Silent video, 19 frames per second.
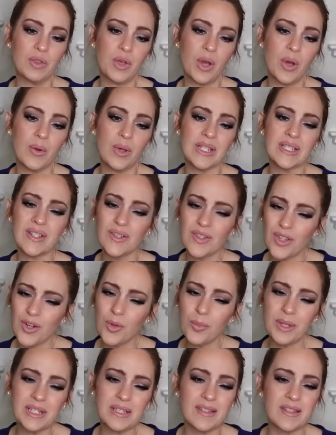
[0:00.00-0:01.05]
though, is a
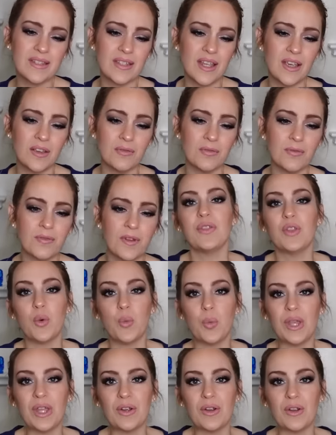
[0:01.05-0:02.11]
little bit stiff and the
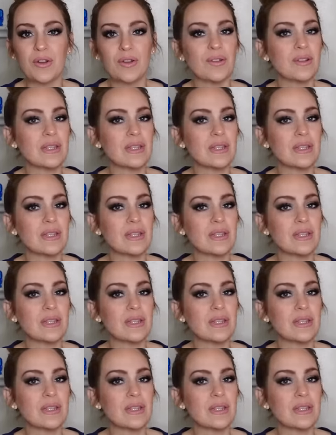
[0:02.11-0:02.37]
weird